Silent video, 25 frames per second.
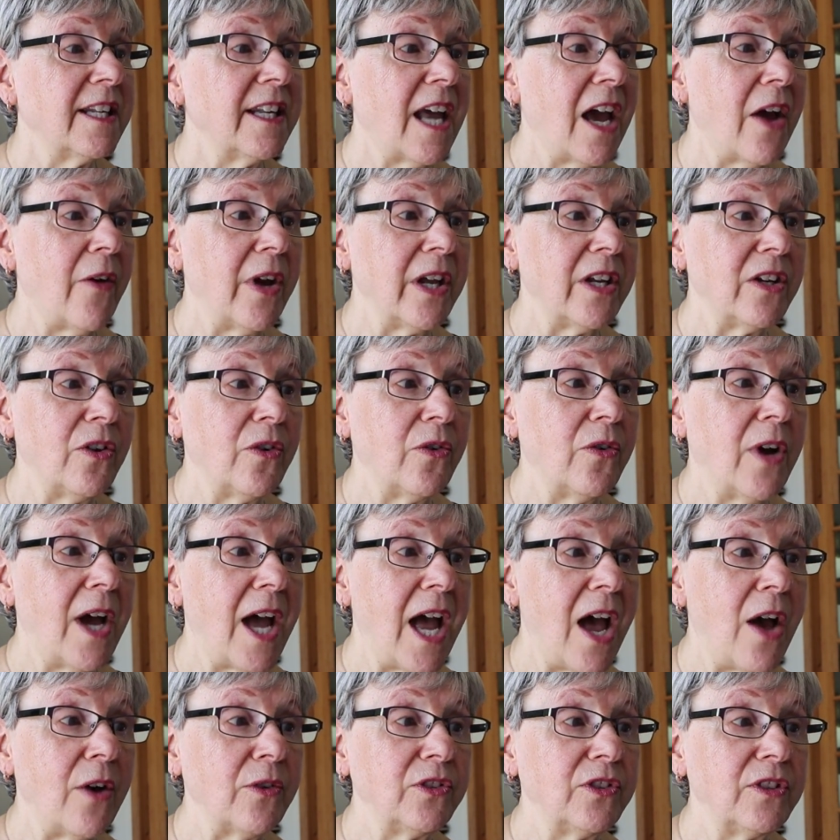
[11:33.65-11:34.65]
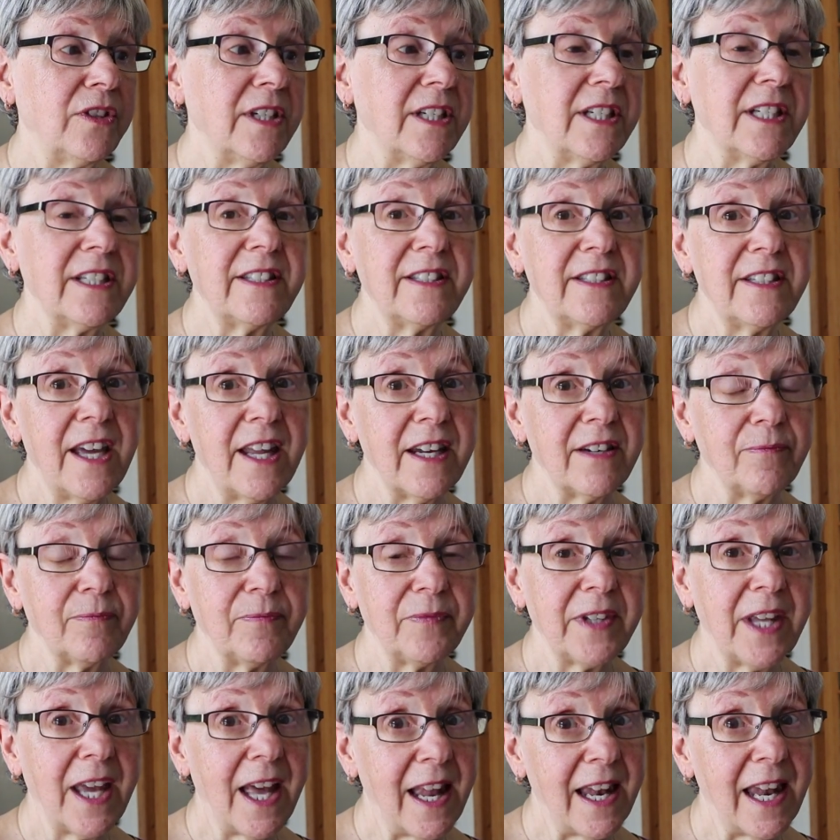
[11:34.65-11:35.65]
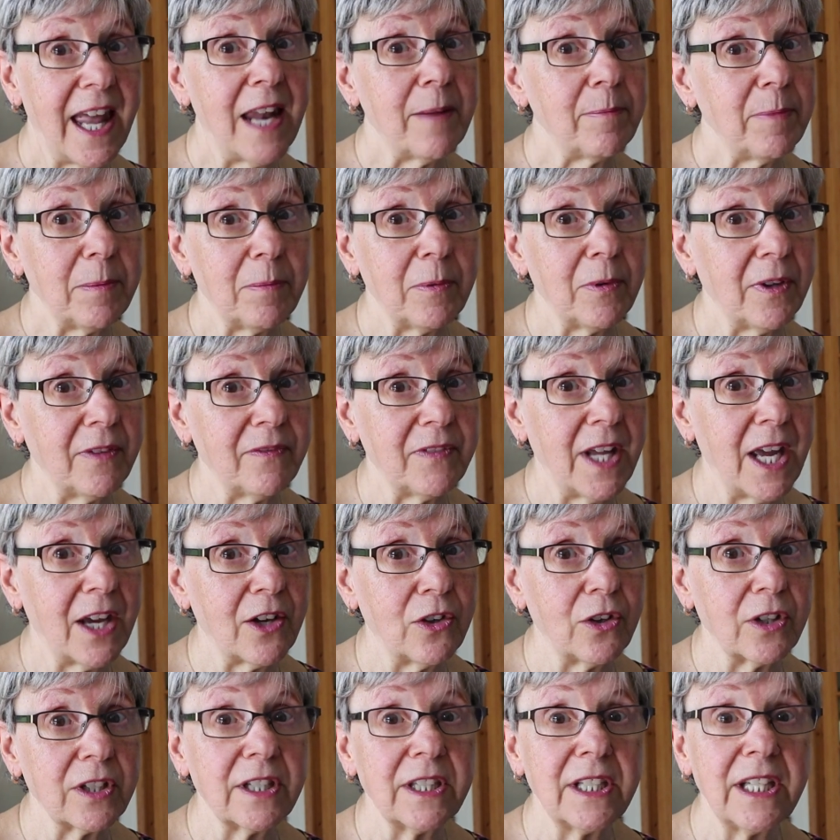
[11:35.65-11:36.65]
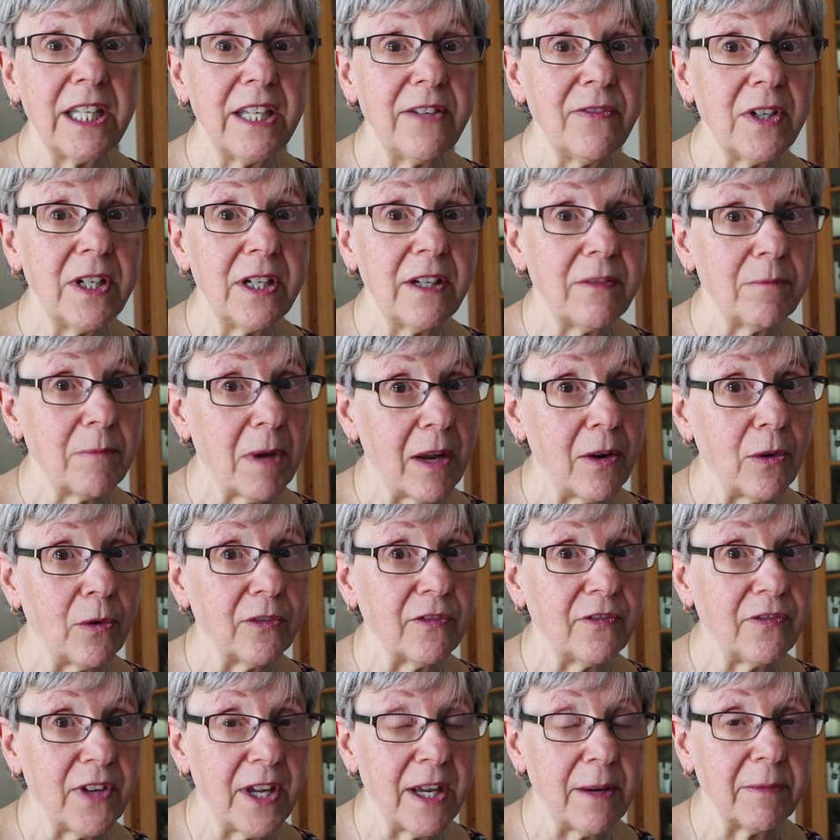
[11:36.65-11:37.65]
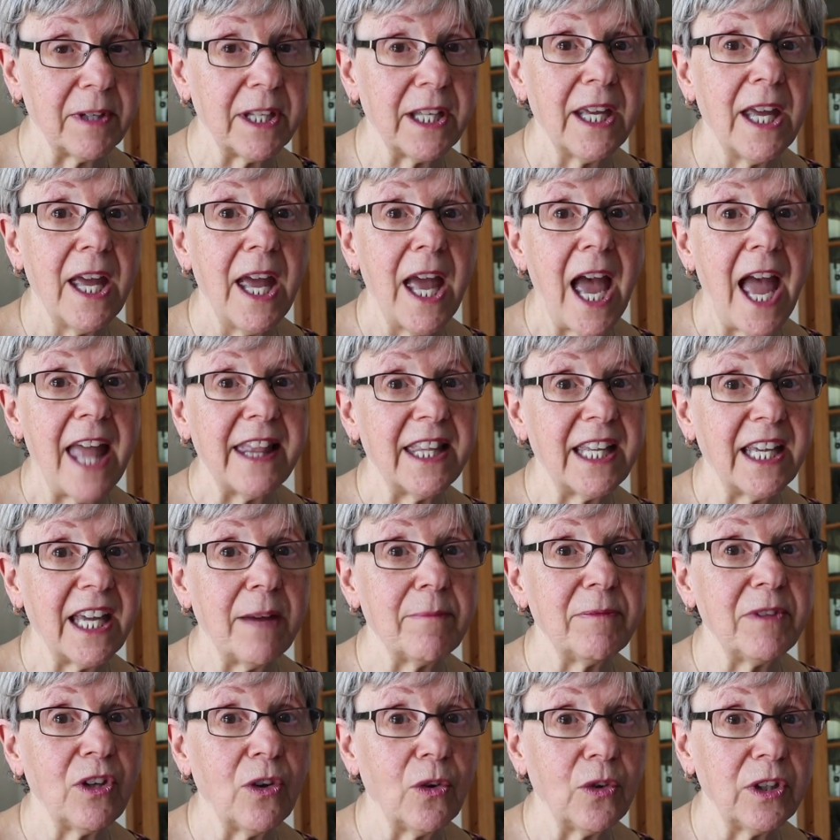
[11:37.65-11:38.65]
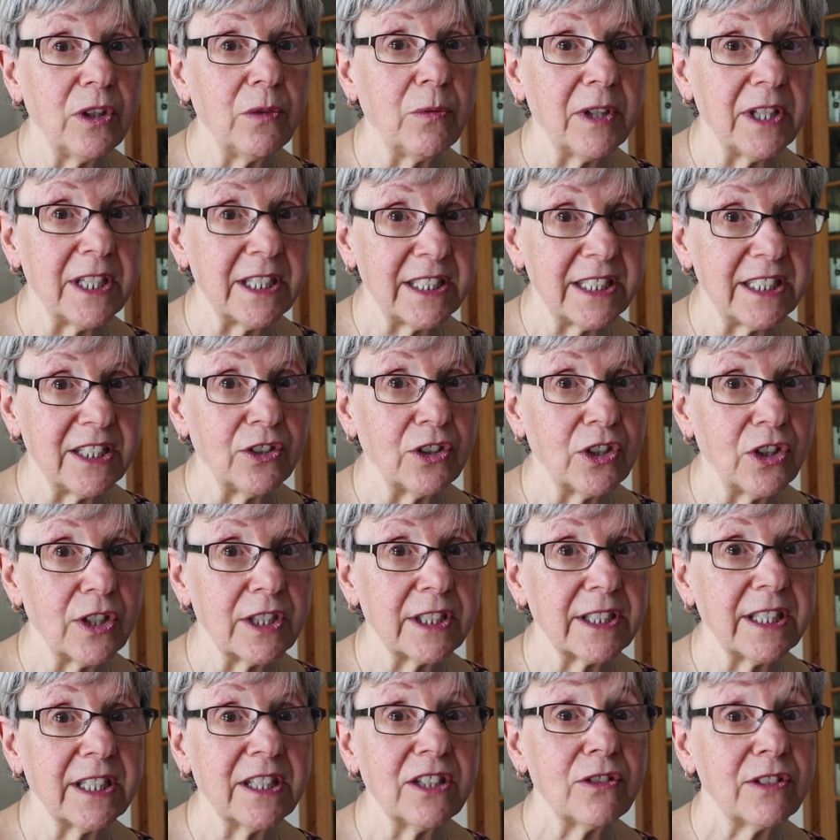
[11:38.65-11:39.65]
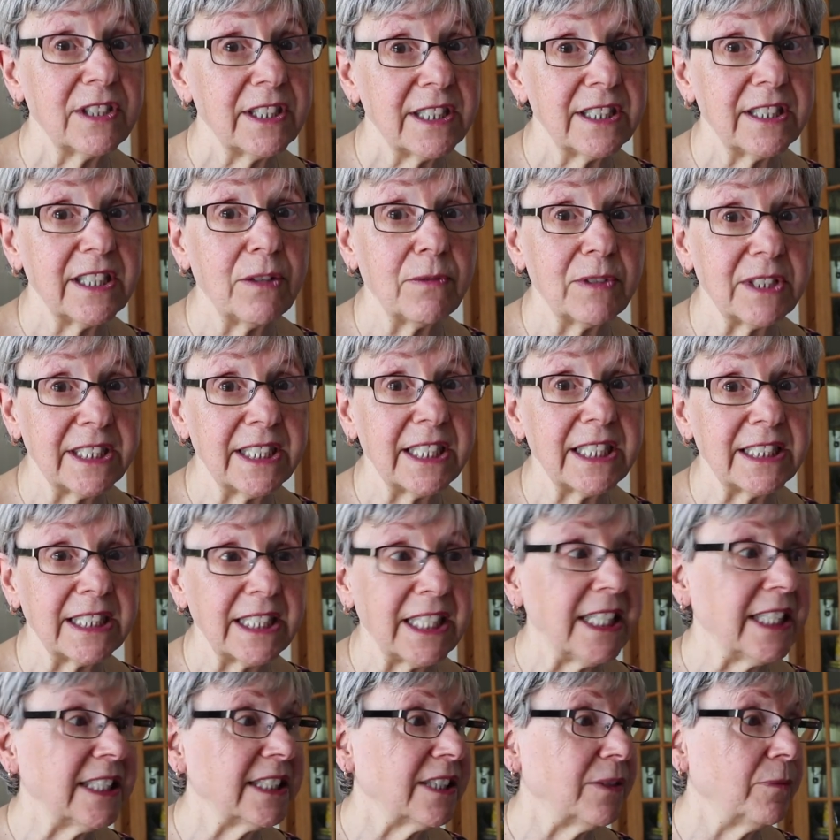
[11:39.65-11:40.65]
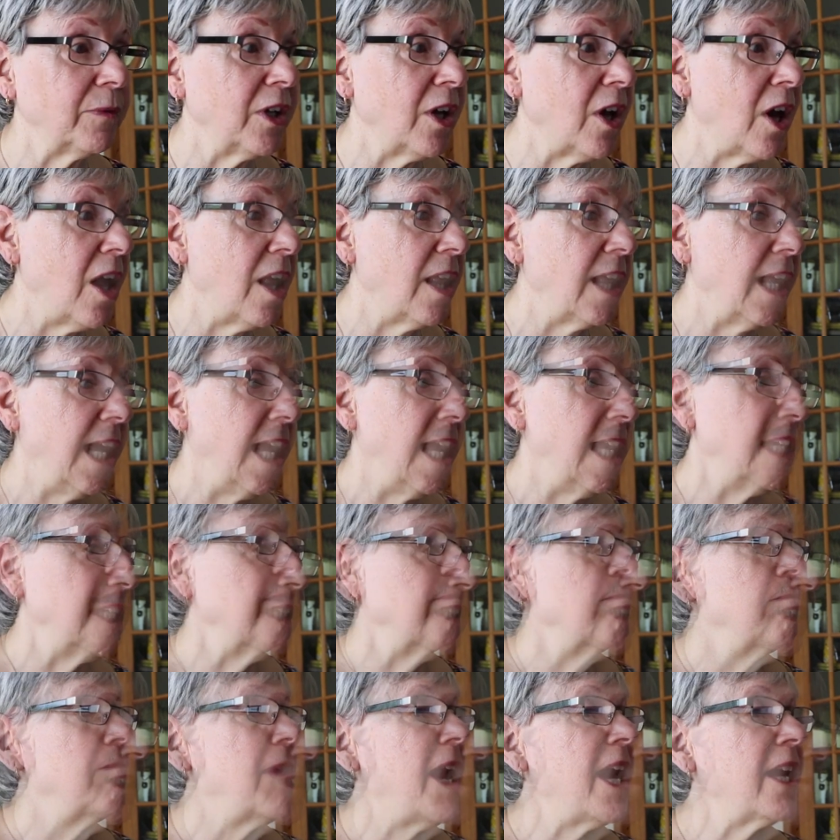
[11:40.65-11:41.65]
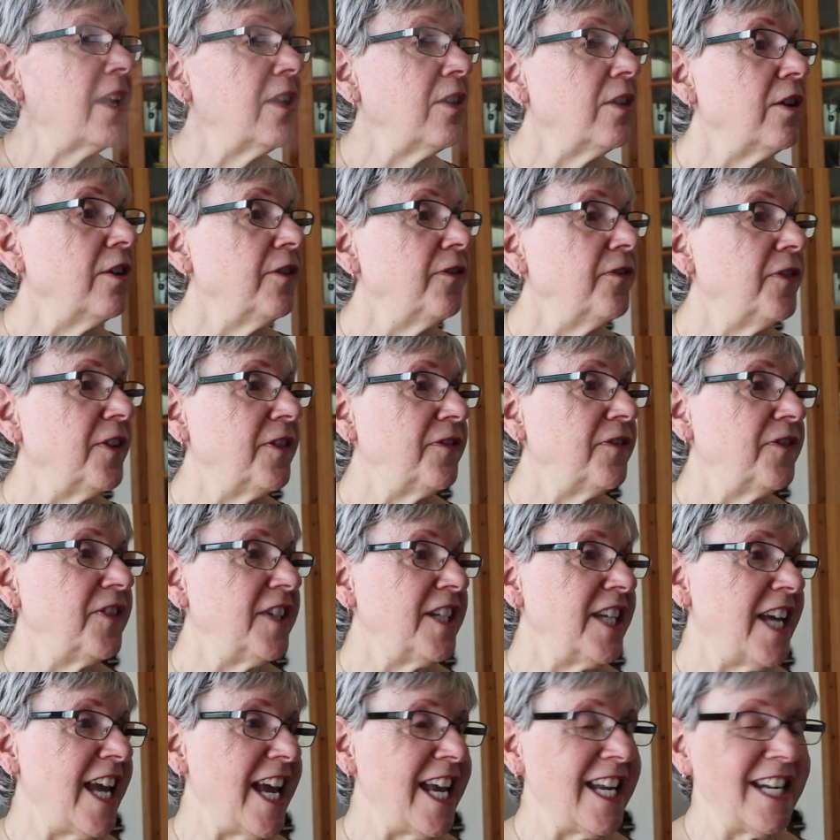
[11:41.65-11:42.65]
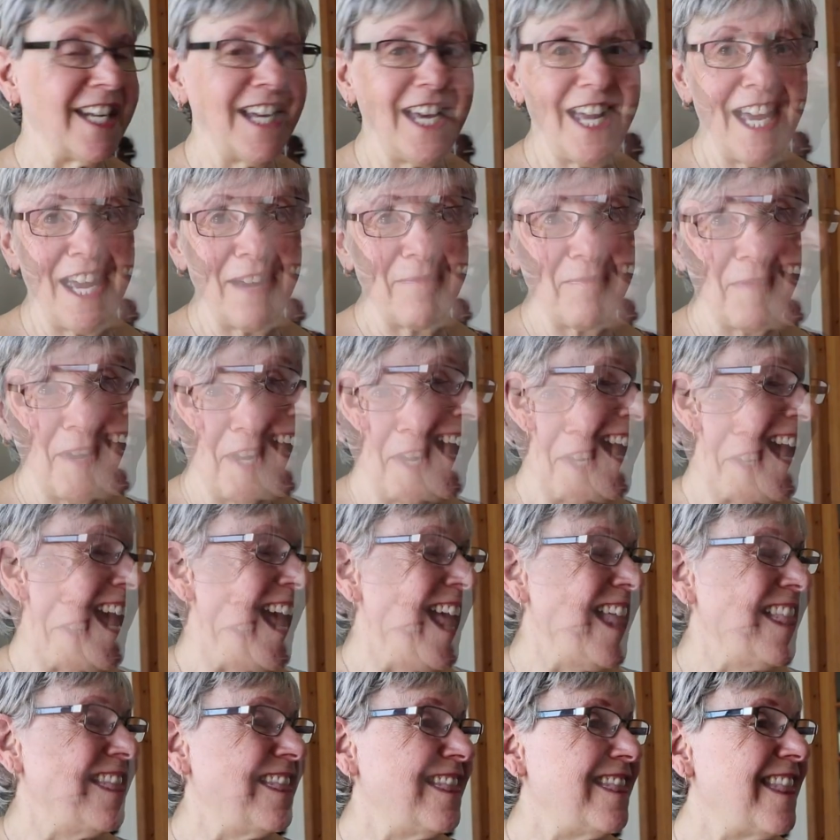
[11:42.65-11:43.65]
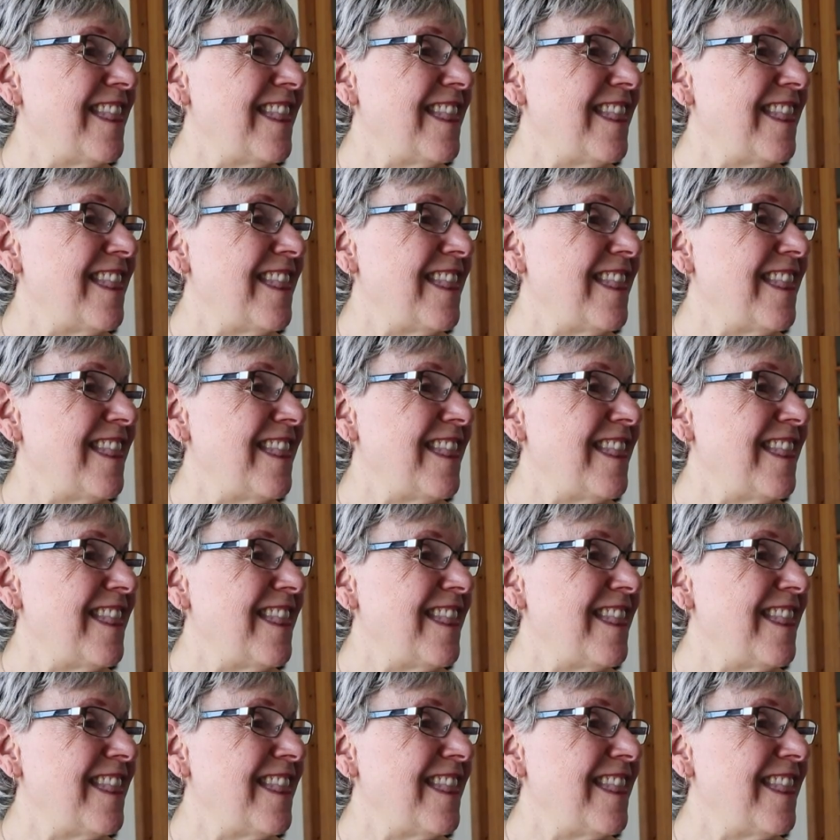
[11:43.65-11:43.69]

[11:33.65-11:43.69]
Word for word: Now I know how it is done. A lot of people have not cooked it, even in my own family. I think I'm the only one that still cooks it. And there's there were six kids, and we all had it. Michael, 58. Hi, Michael.